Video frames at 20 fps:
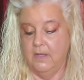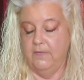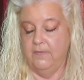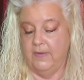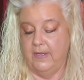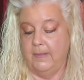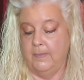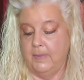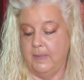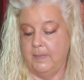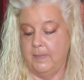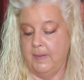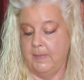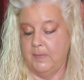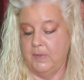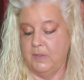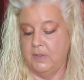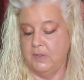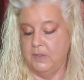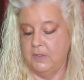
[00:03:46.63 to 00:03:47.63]
Family
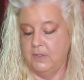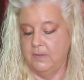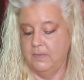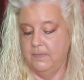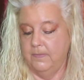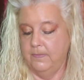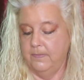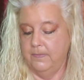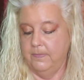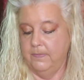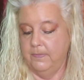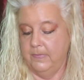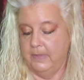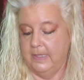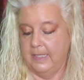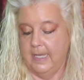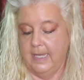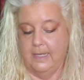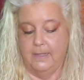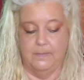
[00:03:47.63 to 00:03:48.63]
members,
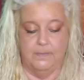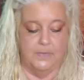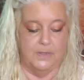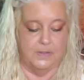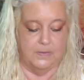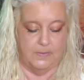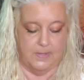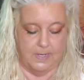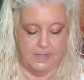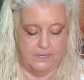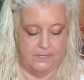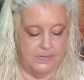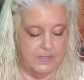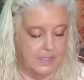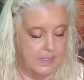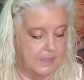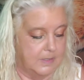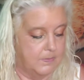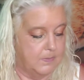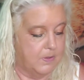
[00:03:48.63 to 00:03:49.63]
okay? So not
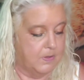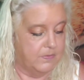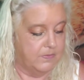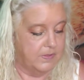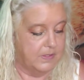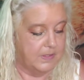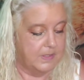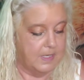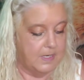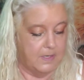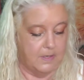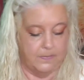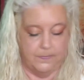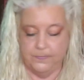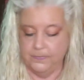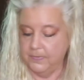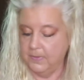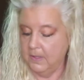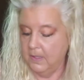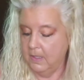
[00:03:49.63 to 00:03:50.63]
everything is perfect there.
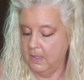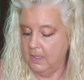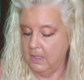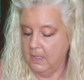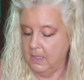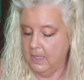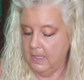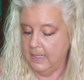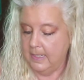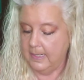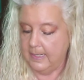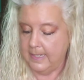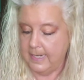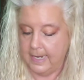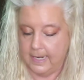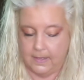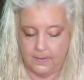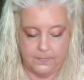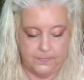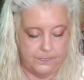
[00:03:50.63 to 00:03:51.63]

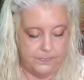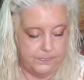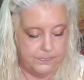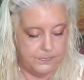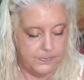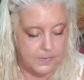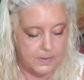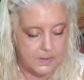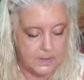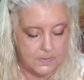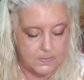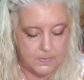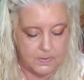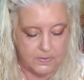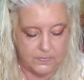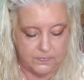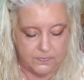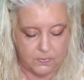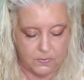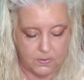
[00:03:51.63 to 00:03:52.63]
Now, let's
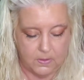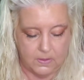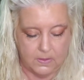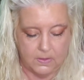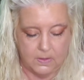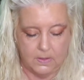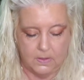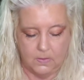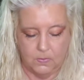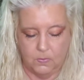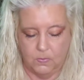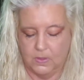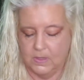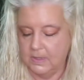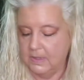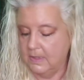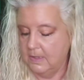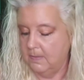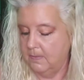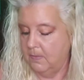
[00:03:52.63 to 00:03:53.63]
move forward with
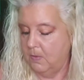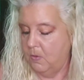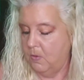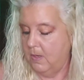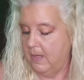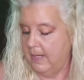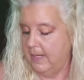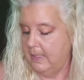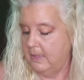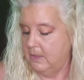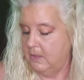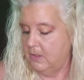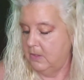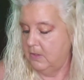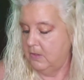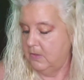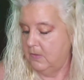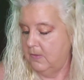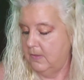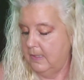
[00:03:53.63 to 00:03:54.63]
some more
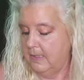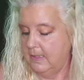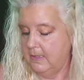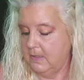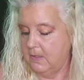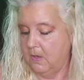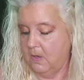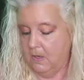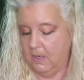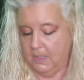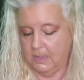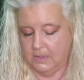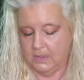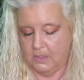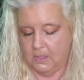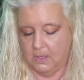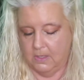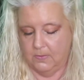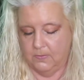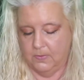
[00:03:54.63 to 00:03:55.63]
answers on these cards,
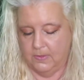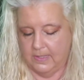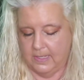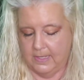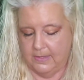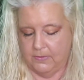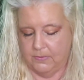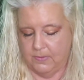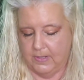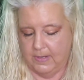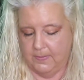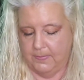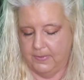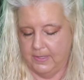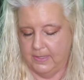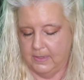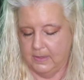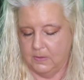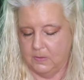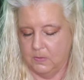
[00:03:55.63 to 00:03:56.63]
starting with that Three of
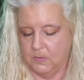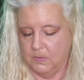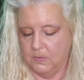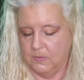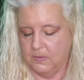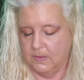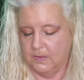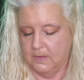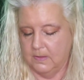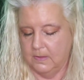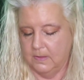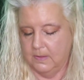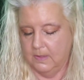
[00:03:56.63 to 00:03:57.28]
Pentacles.